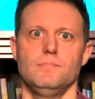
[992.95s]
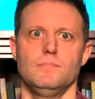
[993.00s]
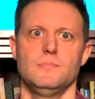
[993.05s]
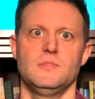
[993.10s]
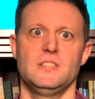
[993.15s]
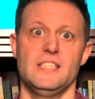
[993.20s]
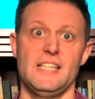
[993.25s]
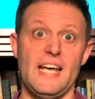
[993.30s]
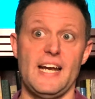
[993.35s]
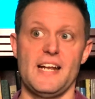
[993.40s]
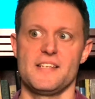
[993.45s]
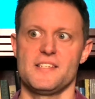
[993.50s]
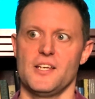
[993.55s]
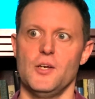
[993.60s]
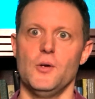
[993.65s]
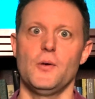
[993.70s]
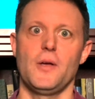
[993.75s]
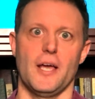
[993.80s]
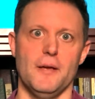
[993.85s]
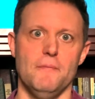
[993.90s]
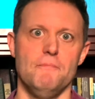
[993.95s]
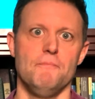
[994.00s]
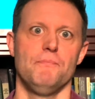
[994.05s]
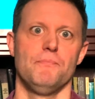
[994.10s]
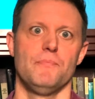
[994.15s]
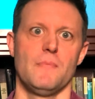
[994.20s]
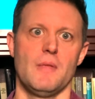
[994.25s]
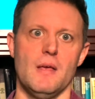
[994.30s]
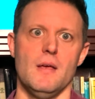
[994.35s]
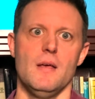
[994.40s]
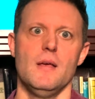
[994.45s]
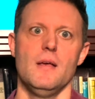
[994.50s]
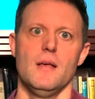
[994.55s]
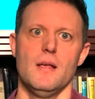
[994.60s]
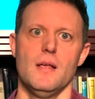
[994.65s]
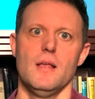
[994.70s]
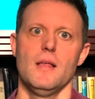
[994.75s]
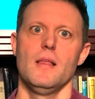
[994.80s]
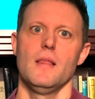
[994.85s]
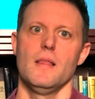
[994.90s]
To that I say, okay,
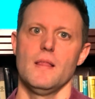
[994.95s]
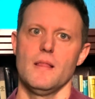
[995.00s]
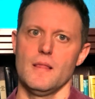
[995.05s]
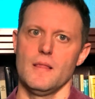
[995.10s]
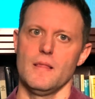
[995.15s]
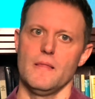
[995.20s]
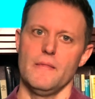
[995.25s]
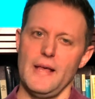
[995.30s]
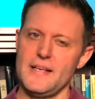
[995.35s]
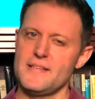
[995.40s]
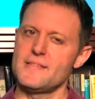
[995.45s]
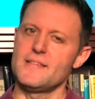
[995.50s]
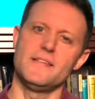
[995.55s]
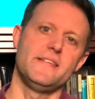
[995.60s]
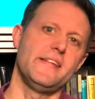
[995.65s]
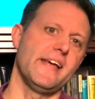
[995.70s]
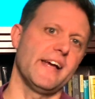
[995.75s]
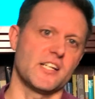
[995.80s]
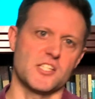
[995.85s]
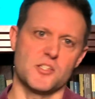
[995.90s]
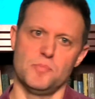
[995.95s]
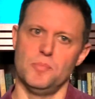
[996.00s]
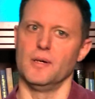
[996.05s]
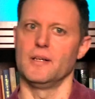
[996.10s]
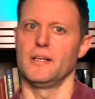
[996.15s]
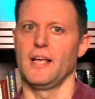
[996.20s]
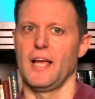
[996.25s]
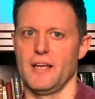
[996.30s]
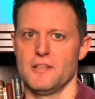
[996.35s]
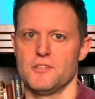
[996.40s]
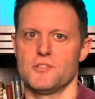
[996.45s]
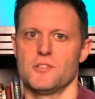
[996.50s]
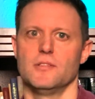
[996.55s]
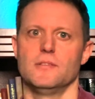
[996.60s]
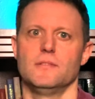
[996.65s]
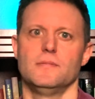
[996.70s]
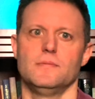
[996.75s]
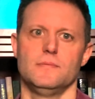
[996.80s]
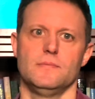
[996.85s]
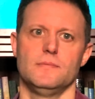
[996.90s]
that's the textbook answer.
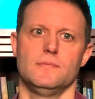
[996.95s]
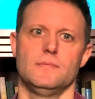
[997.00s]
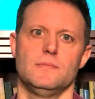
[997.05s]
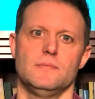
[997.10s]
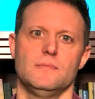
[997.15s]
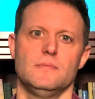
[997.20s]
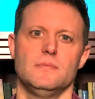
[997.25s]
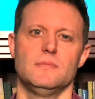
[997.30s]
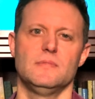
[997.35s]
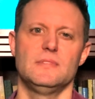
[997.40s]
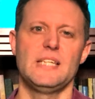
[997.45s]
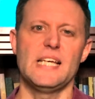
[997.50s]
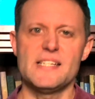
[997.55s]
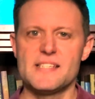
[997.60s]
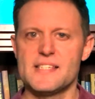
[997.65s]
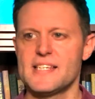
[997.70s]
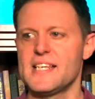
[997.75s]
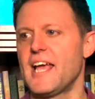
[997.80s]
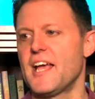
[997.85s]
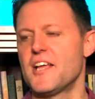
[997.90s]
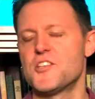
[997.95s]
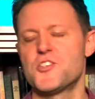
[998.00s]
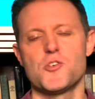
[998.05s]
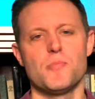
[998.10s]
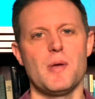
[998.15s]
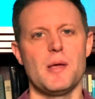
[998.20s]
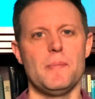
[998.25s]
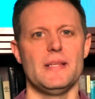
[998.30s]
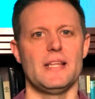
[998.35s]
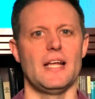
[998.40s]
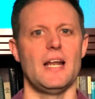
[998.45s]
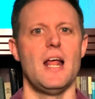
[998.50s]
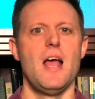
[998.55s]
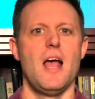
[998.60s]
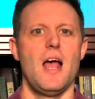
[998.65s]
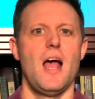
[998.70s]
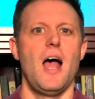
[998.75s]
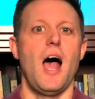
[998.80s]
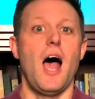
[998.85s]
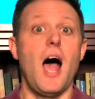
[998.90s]
That's the answer maybe
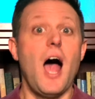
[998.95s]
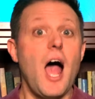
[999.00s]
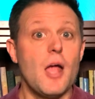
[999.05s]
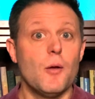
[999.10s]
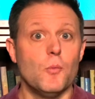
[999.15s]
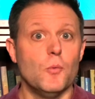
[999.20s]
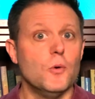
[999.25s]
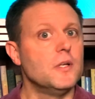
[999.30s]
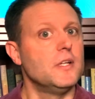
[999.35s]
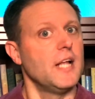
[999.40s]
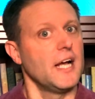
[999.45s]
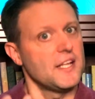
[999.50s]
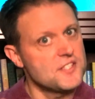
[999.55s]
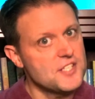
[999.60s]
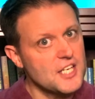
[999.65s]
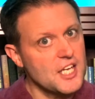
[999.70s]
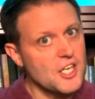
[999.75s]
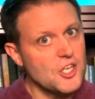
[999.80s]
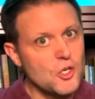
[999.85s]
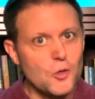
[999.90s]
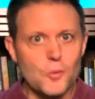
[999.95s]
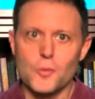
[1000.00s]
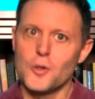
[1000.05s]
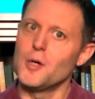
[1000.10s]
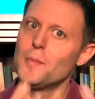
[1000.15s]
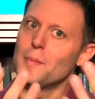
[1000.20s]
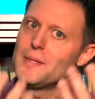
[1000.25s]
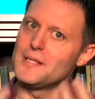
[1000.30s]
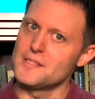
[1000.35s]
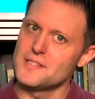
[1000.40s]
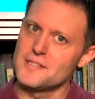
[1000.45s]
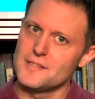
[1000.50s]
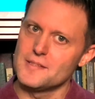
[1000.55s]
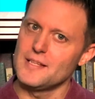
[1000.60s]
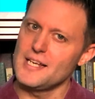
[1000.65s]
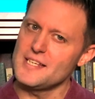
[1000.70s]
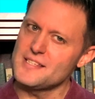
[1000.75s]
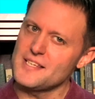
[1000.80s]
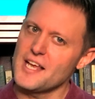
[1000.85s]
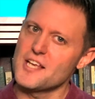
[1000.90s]
that I would, not saying you would, but
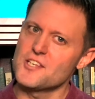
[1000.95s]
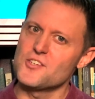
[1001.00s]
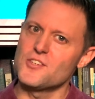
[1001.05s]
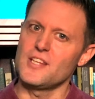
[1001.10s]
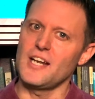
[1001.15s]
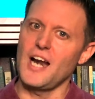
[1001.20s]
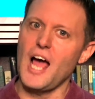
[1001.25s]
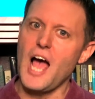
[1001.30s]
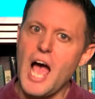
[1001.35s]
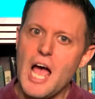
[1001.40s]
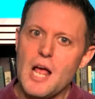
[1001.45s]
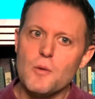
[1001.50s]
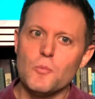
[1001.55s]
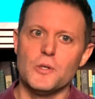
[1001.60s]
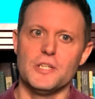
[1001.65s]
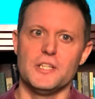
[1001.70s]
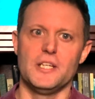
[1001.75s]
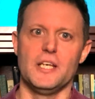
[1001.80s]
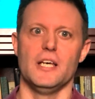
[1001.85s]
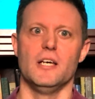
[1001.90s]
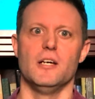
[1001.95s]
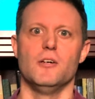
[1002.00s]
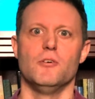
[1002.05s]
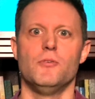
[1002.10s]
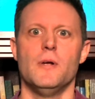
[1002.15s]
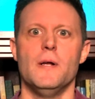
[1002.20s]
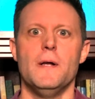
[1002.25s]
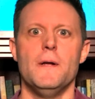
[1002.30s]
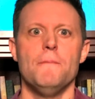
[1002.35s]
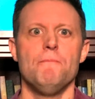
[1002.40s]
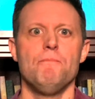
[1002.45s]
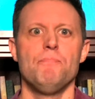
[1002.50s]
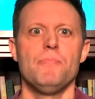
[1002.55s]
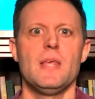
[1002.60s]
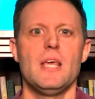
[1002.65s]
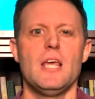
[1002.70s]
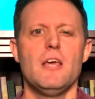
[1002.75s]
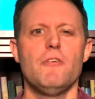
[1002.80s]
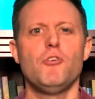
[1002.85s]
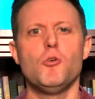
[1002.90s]
that's the answer that I would give
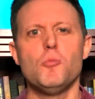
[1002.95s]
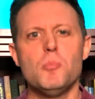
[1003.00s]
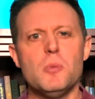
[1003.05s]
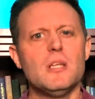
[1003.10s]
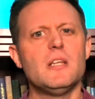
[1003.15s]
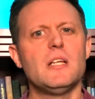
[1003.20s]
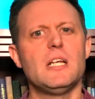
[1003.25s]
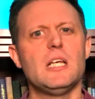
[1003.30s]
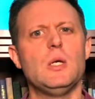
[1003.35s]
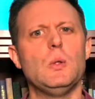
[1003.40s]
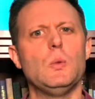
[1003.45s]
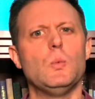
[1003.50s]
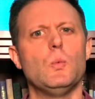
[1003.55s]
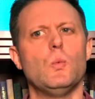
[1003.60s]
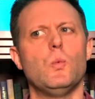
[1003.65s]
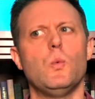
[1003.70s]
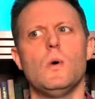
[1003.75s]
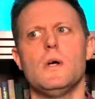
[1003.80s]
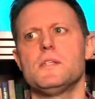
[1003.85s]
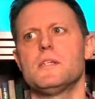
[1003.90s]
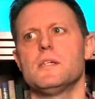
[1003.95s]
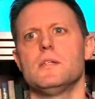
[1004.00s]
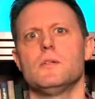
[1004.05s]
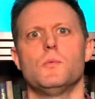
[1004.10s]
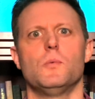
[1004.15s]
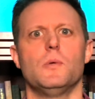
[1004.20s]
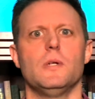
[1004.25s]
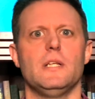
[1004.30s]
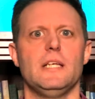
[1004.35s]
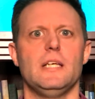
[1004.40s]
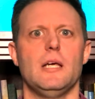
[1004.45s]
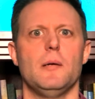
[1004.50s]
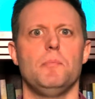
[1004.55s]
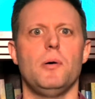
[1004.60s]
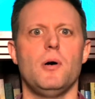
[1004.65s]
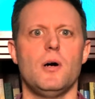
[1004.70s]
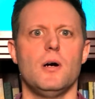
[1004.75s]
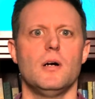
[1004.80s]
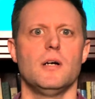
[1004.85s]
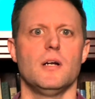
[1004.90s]
if humility wasn't really a
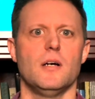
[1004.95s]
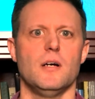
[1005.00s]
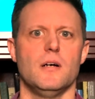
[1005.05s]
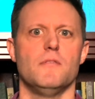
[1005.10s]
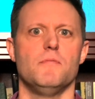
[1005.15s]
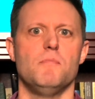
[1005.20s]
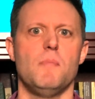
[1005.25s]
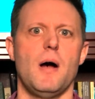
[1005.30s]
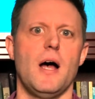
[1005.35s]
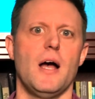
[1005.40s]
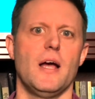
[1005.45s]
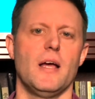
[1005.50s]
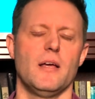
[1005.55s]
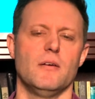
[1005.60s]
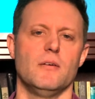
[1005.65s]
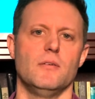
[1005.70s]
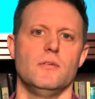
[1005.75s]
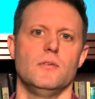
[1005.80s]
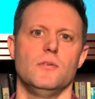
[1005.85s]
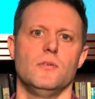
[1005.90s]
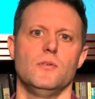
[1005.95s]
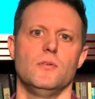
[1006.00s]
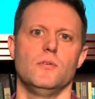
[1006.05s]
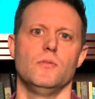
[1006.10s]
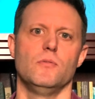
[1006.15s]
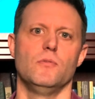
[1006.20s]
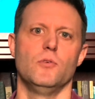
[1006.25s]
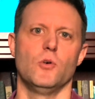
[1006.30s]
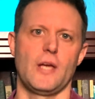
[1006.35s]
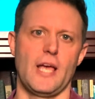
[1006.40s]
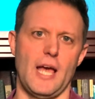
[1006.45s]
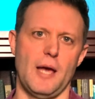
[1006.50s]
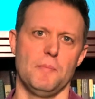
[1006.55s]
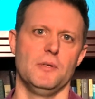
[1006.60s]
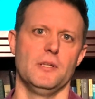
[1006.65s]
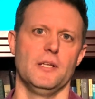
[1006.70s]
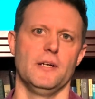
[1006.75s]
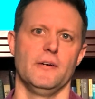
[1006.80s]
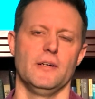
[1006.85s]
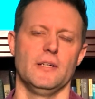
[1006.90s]
part of my
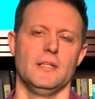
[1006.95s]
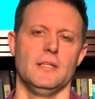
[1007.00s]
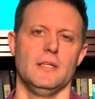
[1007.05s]
vocabulary.